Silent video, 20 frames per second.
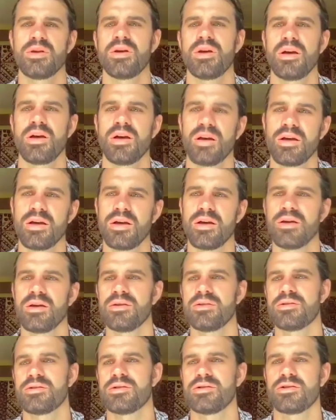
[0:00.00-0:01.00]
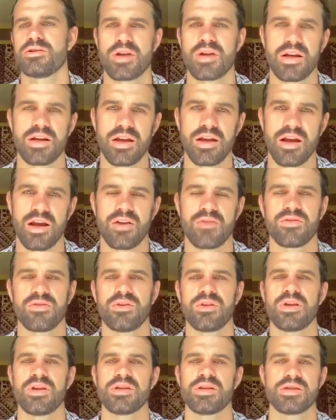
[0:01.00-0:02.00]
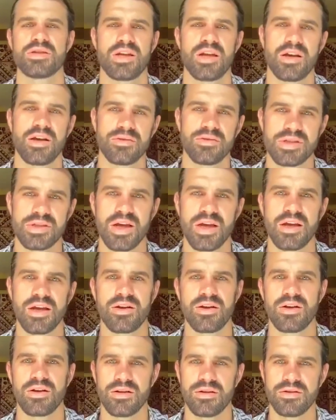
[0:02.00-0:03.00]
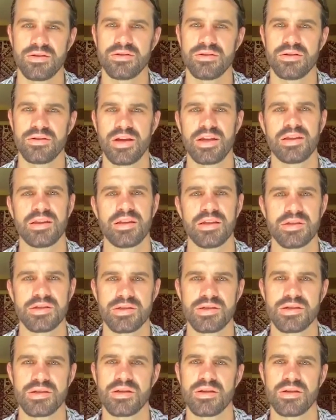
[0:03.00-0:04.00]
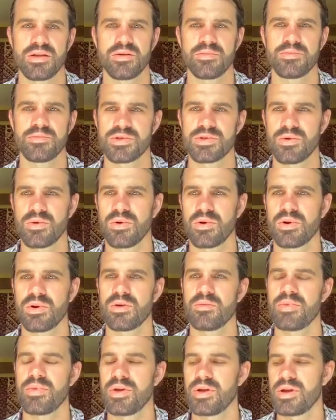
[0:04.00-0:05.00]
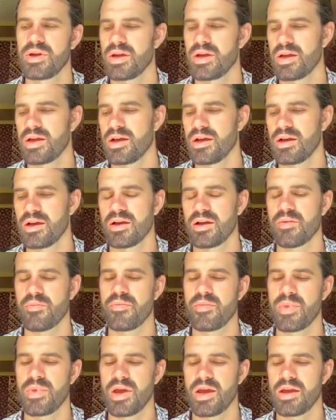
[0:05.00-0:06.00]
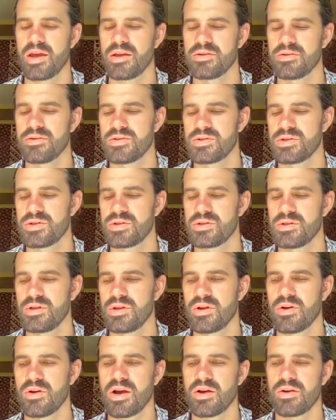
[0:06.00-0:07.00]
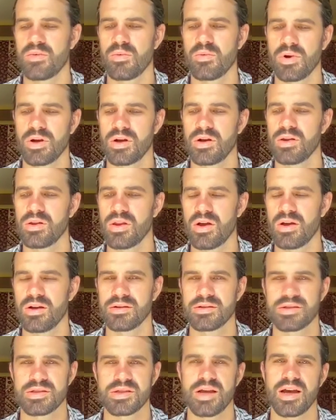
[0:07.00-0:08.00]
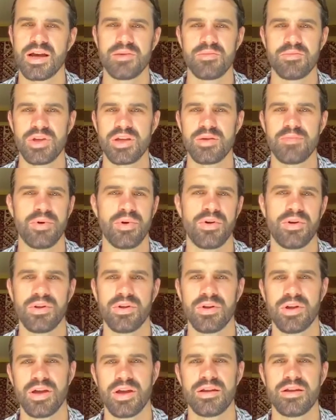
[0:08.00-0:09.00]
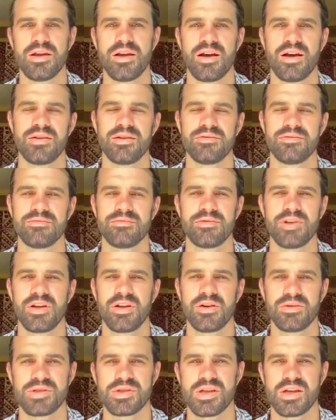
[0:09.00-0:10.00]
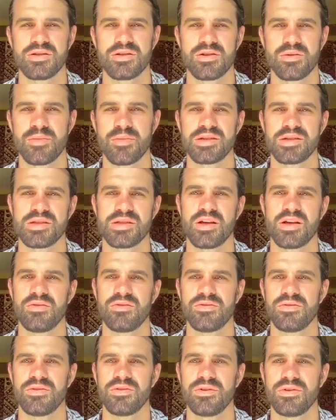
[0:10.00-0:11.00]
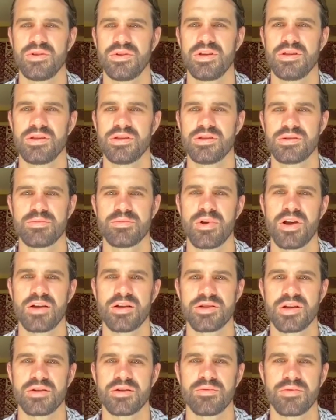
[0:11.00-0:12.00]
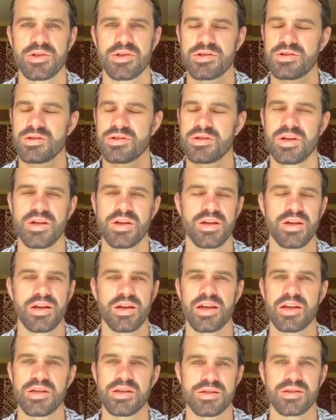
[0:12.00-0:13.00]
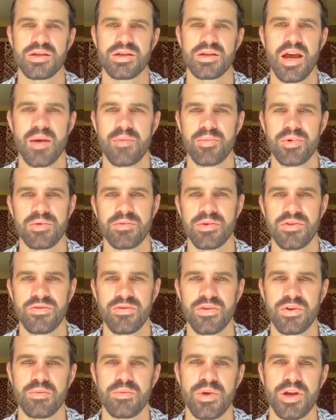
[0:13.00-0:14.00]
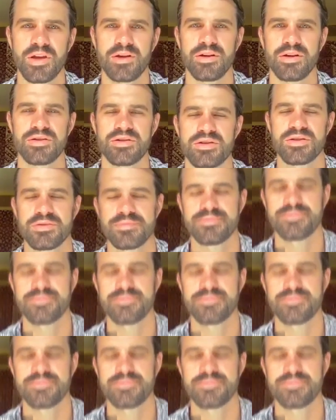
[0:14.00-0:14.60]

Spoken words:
to tread carefully as an outsider and listen and absorb, and how to work alongside people and not center myself in this project, which can easily happen with filmmakers.